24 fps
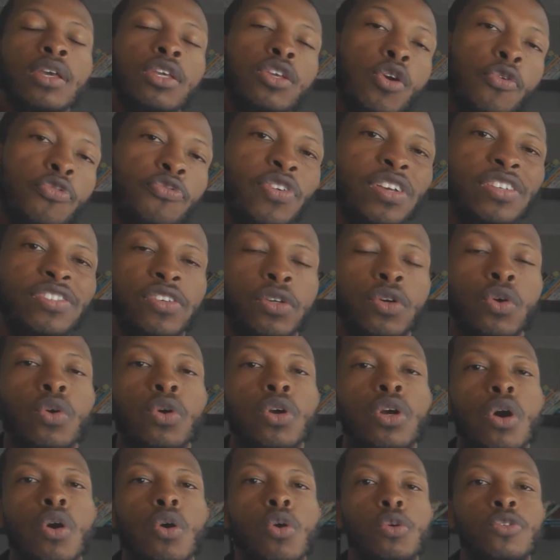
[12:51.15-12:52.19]
Your
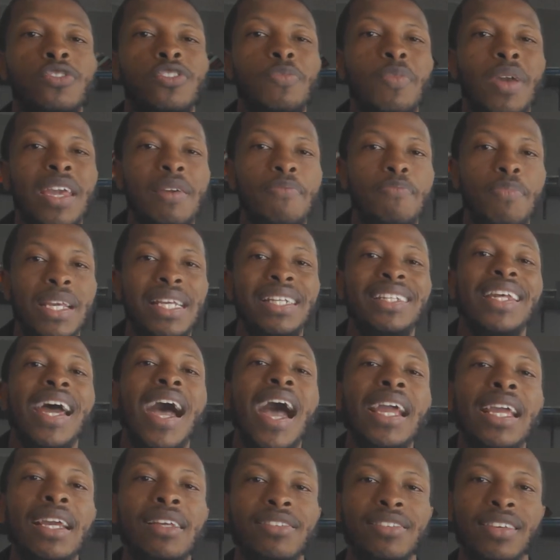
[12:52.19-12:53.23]
physical goals may be
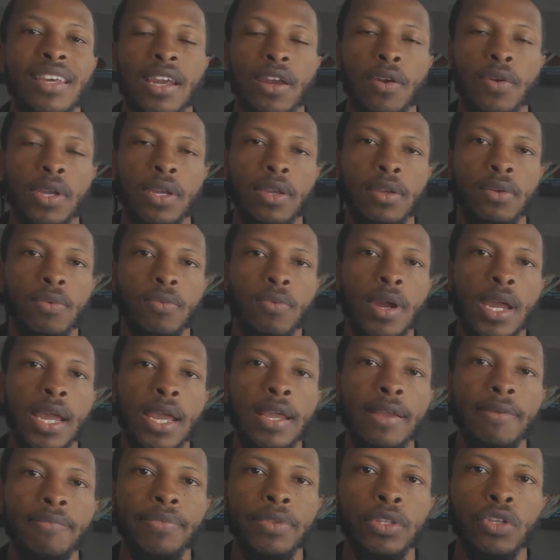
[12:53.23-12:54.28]
dietary,
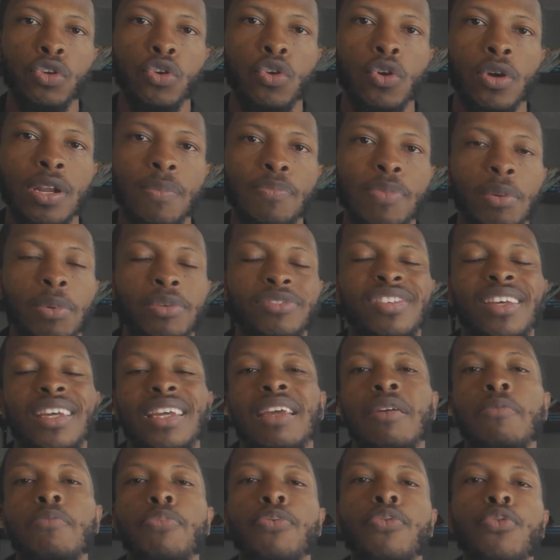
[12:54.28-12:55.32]
right? You're going to be able
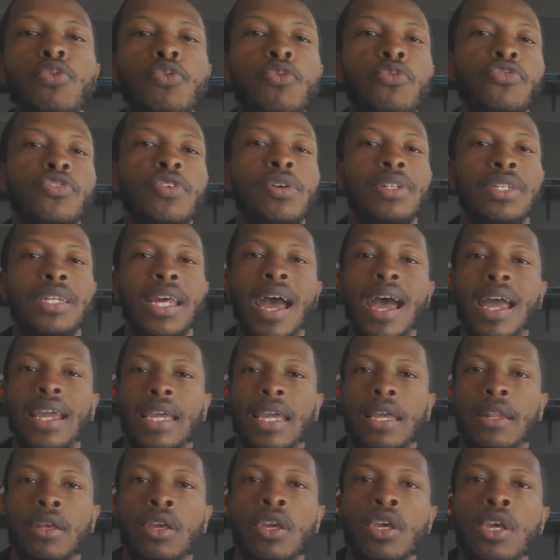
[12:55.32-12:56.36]
to improve your
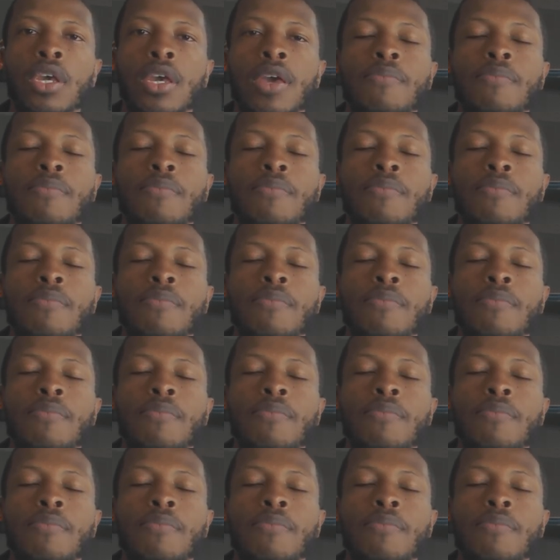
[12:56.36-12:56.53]
diet.